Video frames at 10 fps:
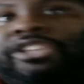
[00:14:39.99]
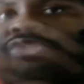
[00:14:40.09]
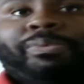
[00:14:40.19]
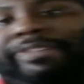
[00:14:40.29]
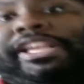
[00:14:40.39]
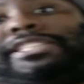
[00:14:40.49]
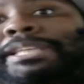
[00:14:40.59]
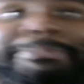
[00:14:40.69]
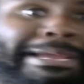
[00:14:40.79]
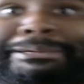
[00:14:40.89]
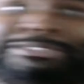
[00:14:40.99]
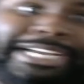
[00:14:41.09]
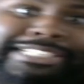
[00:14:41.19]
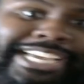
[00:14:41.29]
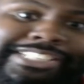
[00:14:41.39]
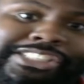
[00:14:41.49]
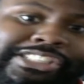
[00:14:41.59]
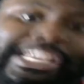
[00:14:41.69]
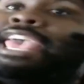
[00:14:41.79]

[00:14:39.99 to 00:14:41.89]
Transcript: so we have to accept microtransactions